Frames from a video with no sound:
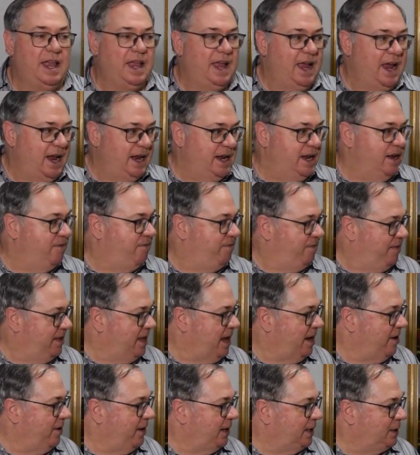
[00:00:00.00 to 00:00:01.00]
And if
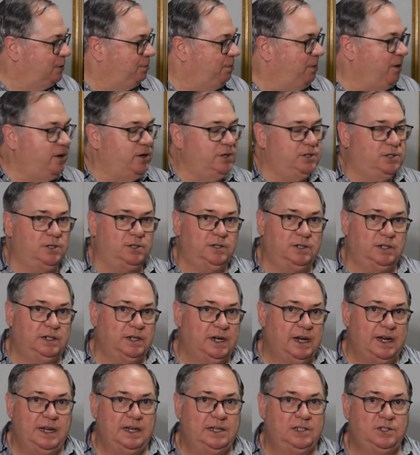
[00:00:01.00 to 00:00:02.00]
their exposure
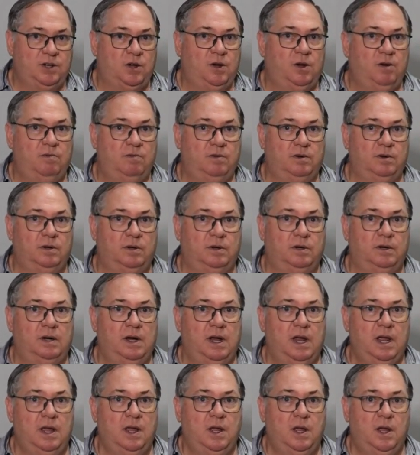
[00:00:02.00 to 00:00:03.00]
is over
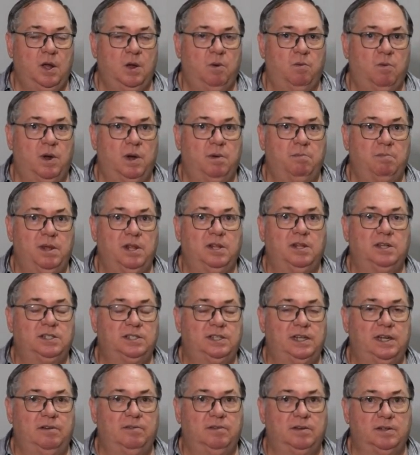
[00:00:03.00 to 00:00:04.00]
one
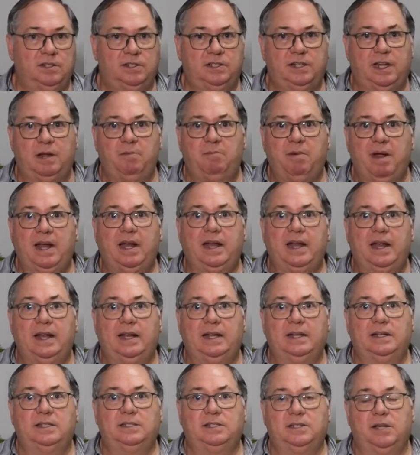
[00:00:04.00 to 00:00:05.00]
millisieverts, they may
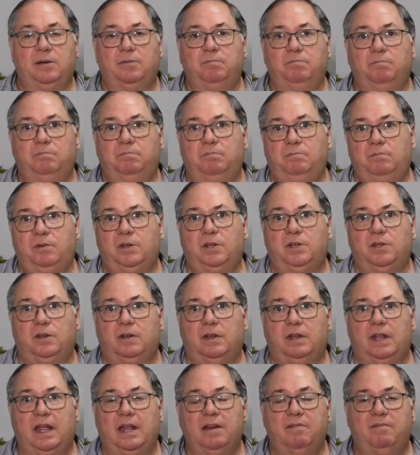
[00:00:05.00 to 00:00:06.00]
need some
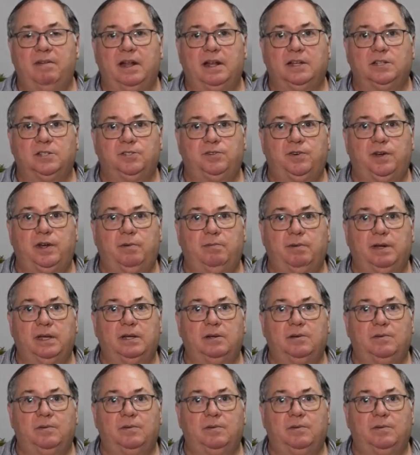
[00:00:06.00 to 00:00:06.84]
advanced treatment.